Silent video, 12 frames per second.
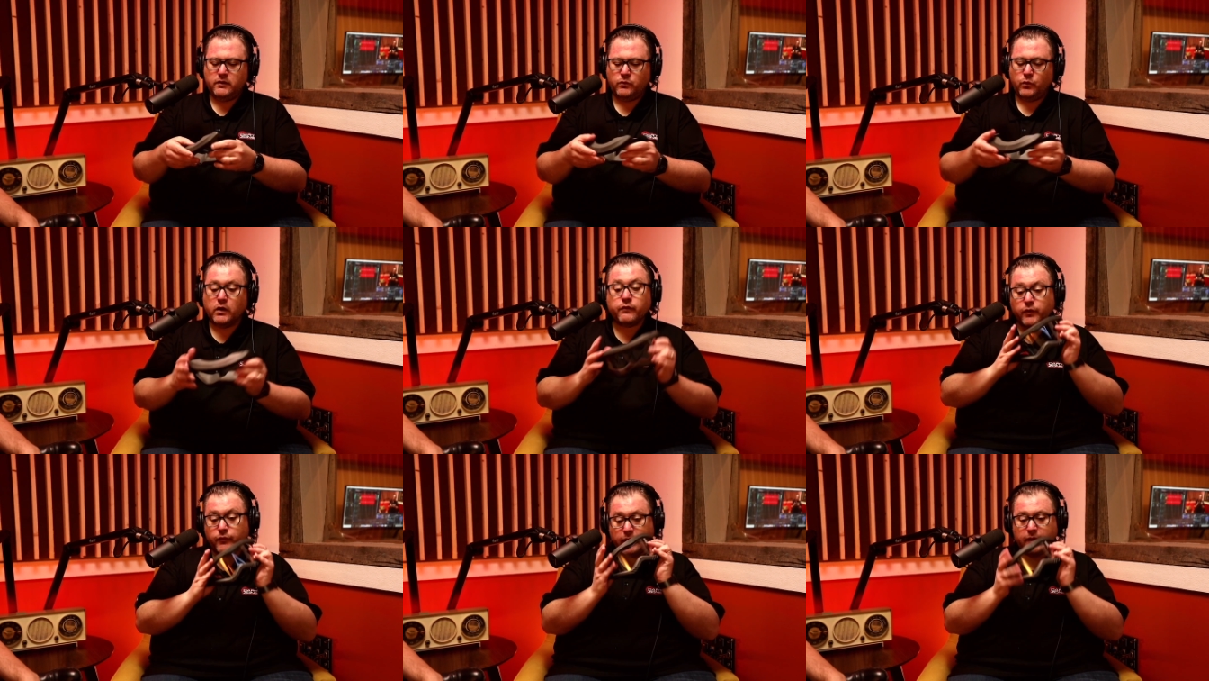to whatever
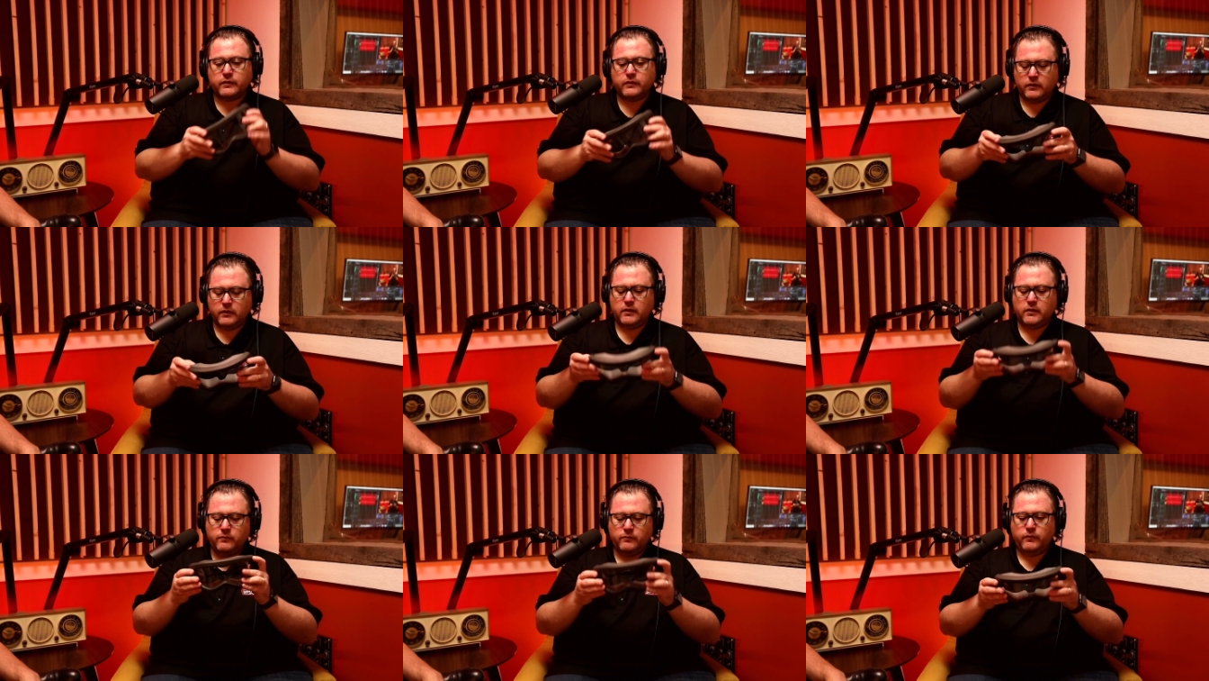your face,
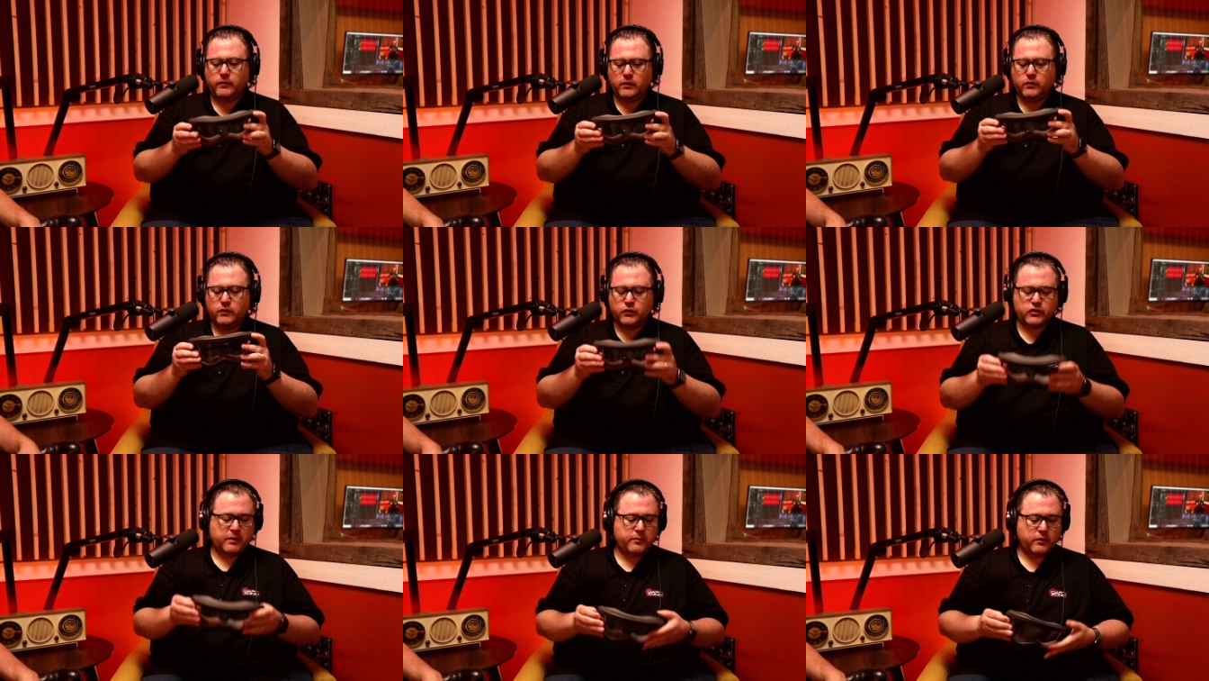your
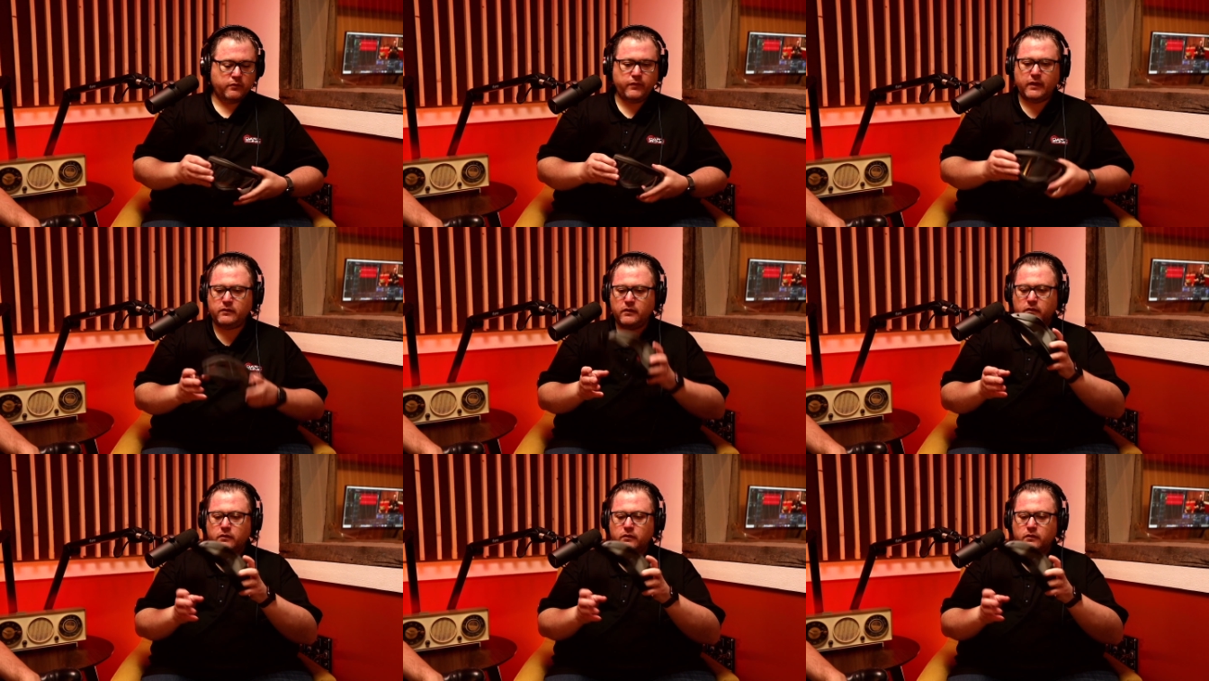shape of your face is.